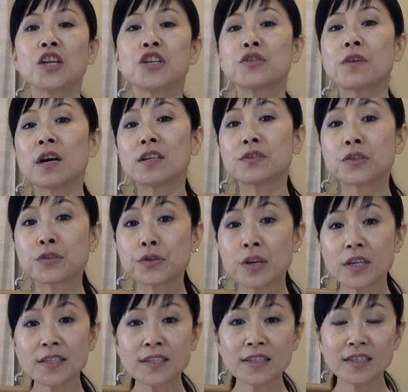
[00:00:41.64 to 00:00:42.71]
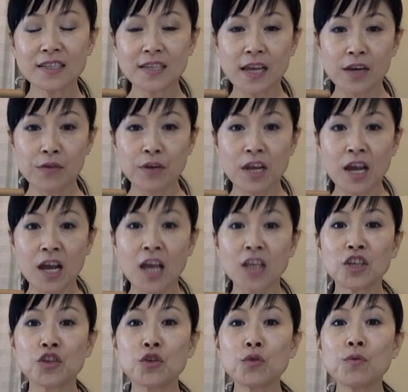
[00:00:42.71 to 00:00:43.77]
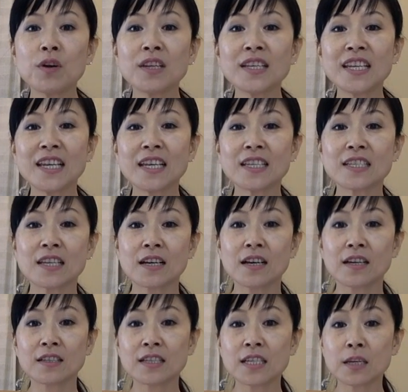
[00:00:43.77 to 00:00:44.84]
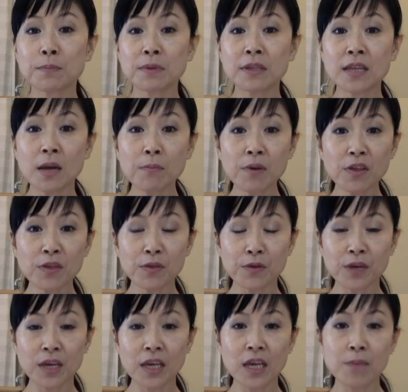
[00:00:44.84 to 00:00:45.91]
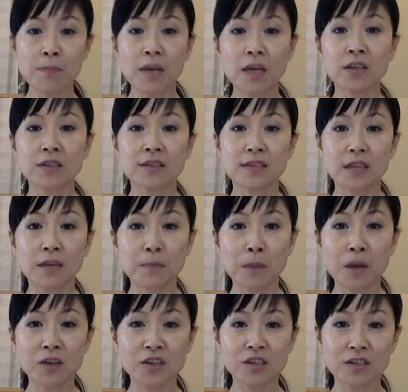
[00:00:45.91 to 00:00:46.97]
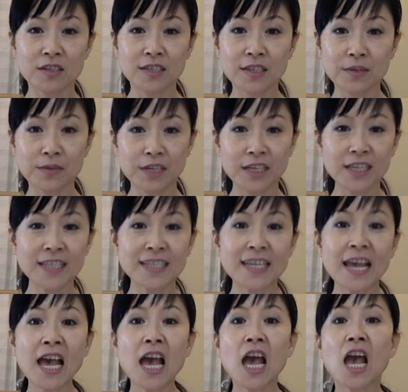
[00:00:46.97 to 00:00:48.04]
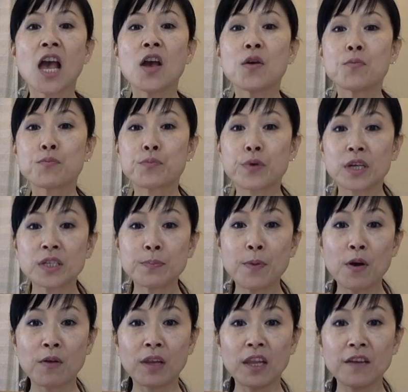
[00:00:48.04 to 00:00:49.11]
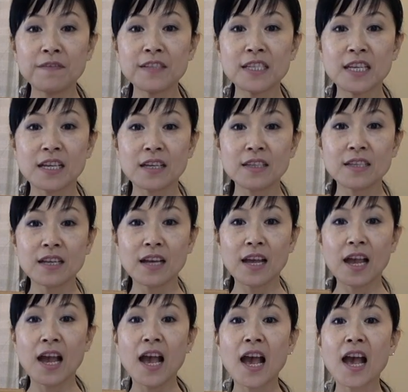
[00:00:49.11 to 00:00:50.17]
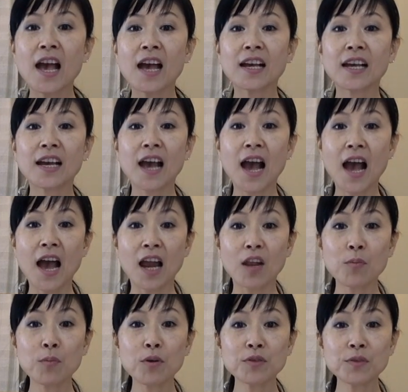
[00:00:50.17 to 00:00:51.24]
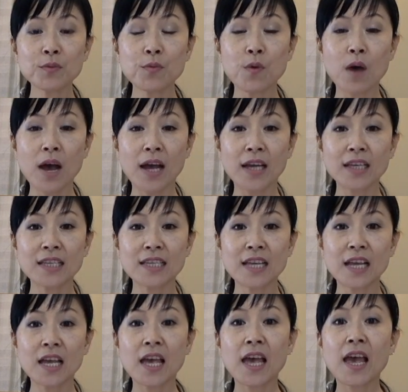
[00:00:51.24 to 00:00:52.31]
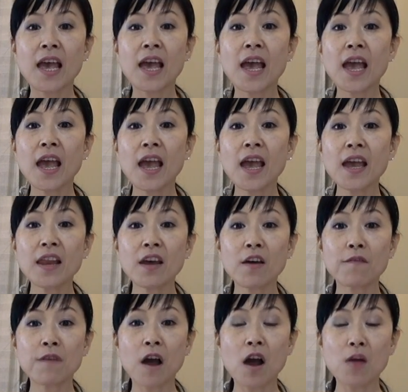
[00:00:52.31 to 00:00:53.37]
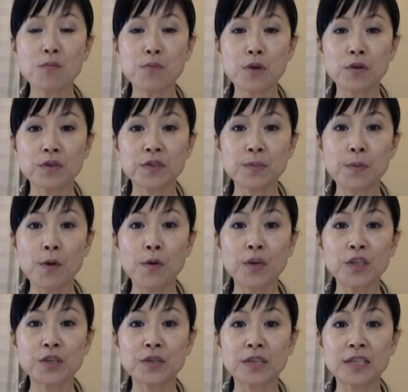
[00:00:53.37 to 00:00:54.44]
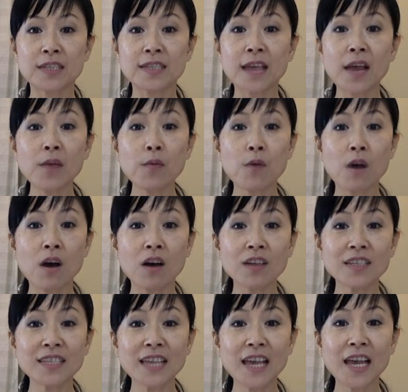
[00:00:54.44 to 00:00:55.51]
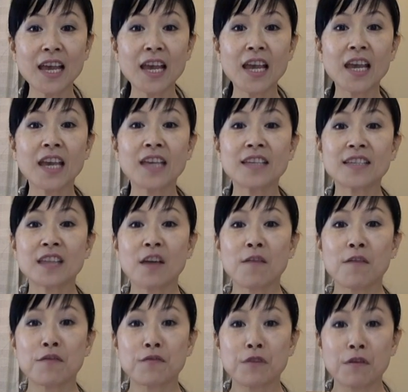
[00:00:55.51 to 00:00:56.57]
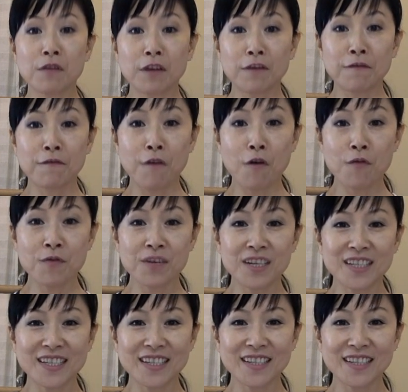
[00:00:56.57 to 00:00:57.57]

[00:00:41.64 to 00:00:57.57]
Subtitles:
To address this area, you will need tip number 3 in my Good Sitting Posture series: breastbone lifted, collarbones wide, head of arm bones point to the side walls instead of rolling forward.